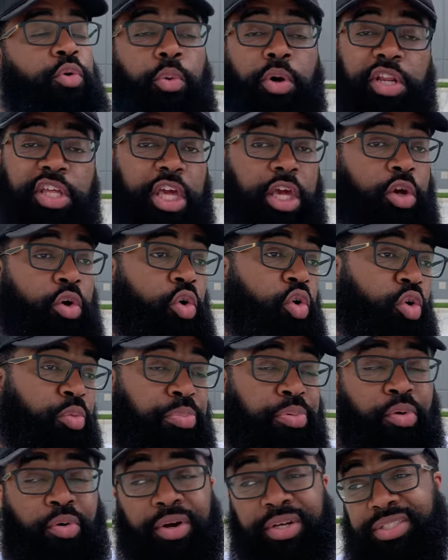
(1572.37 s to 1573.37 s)
You want to get cool
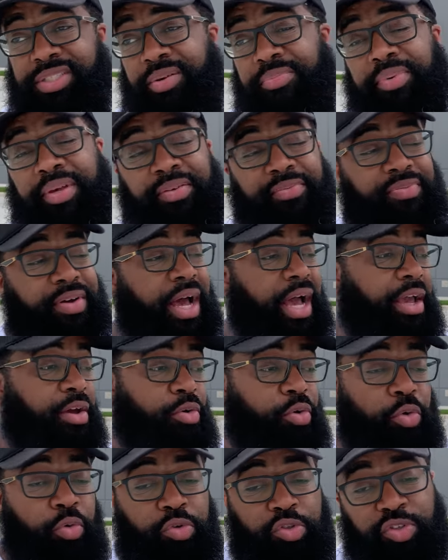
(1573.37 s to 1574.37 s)
points? I mean,
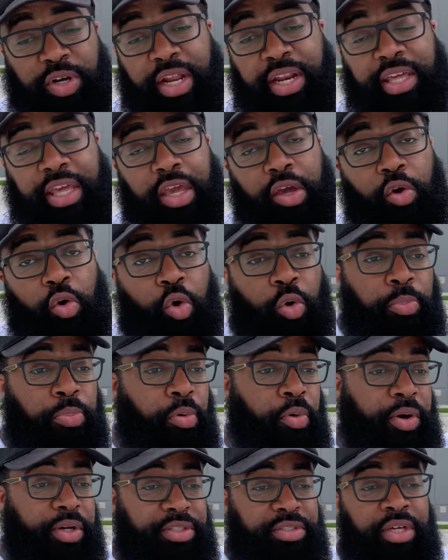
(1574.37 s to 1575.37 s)
fine, cool. Try to get cool
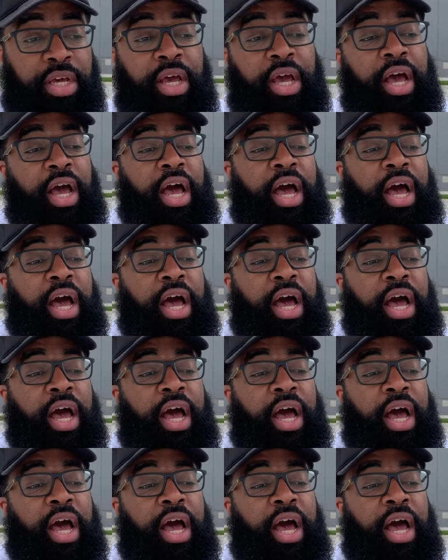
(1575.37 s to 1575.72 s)
points.